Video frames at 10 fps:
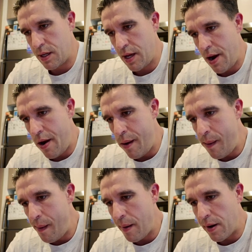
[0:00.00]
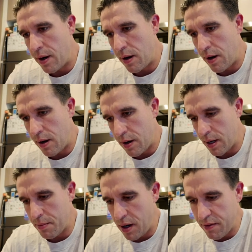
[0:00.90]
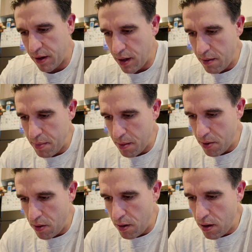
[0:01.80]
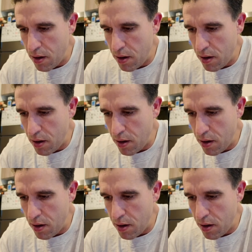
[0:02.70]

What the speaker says: I might even go a bit more.